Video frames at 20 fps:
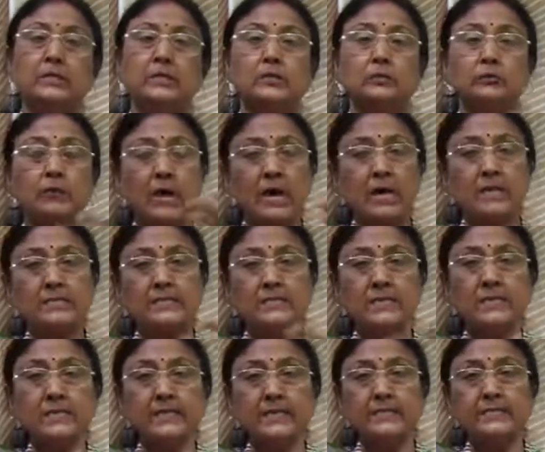The
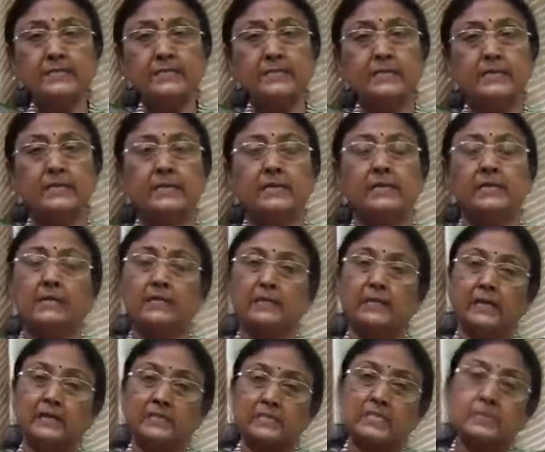answer is
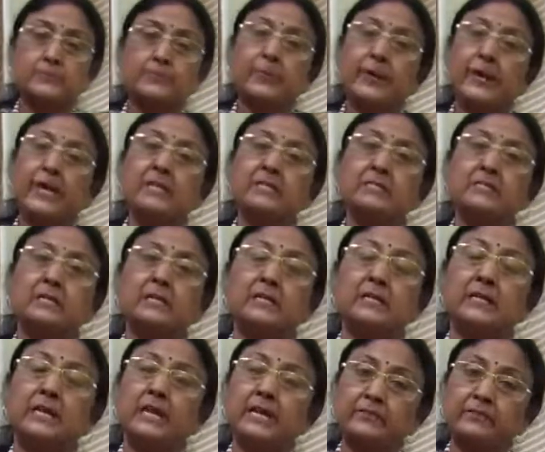that speed
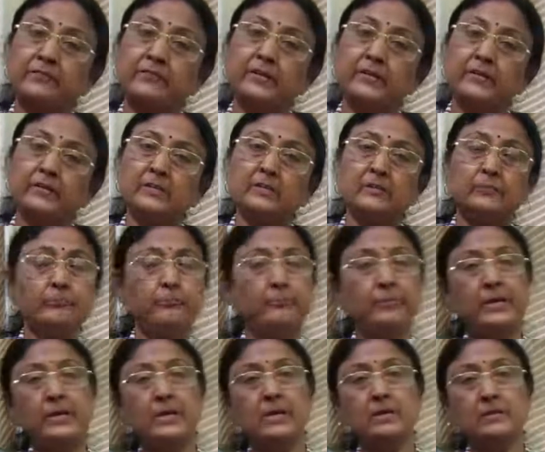never
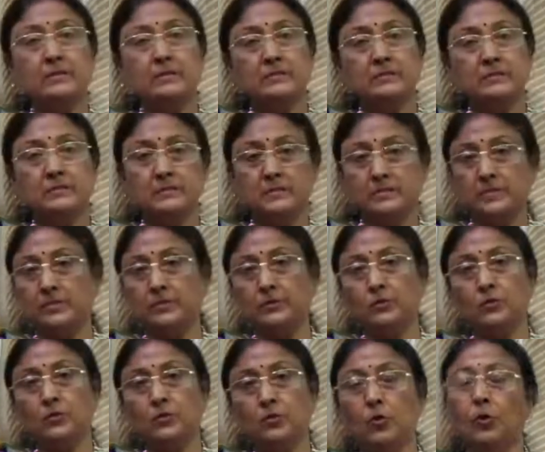be
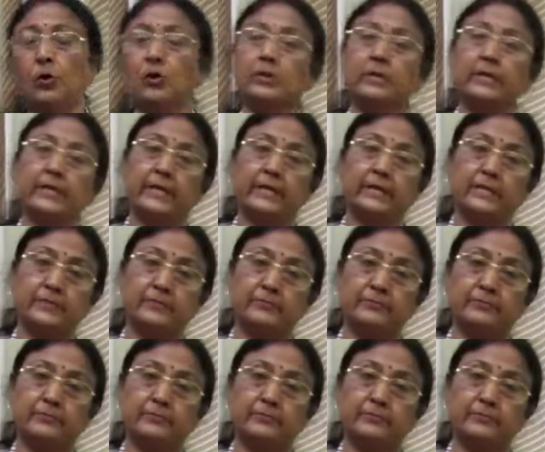0 or negative.